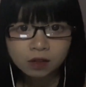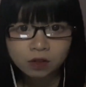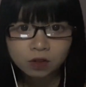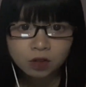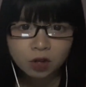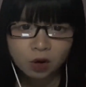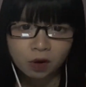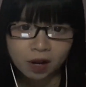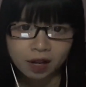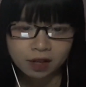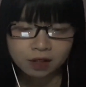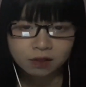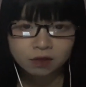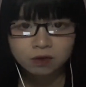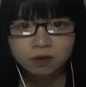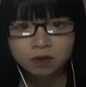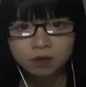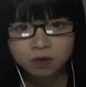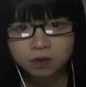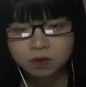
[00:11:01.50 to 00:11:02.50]
you know, like
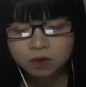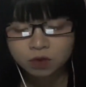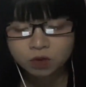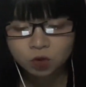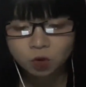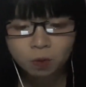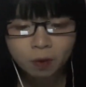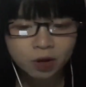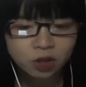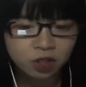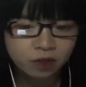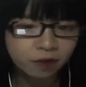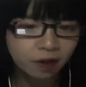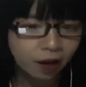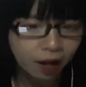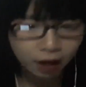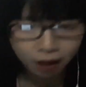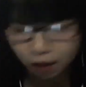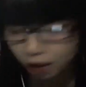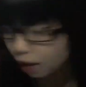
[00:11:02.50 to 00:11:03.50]
too much of a
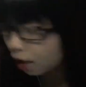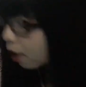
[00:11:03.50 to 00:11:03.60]
like